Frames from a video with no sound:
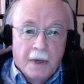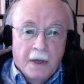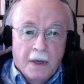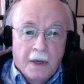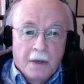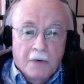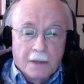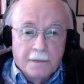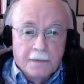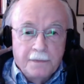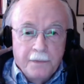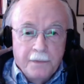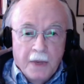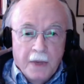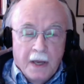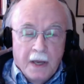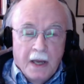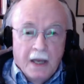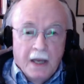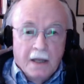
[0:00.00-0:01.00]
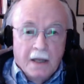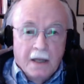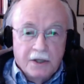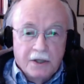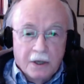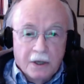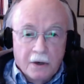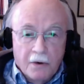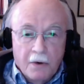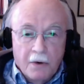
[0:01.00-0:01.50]
Well,
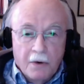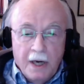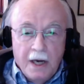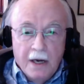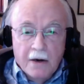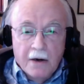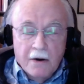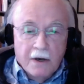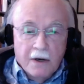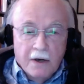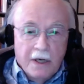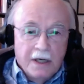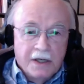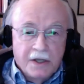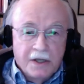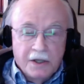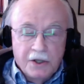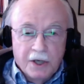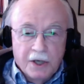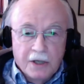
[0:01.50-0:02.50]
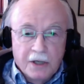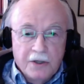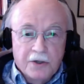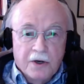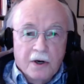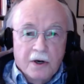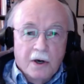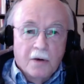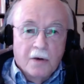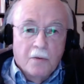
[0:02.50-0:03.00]
so here is the
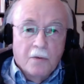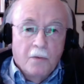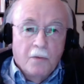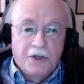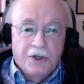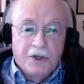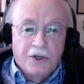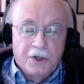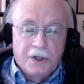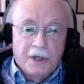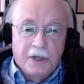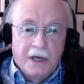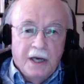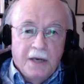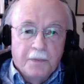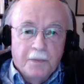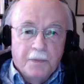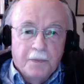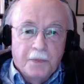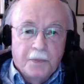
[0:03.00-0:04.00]
juncture at which he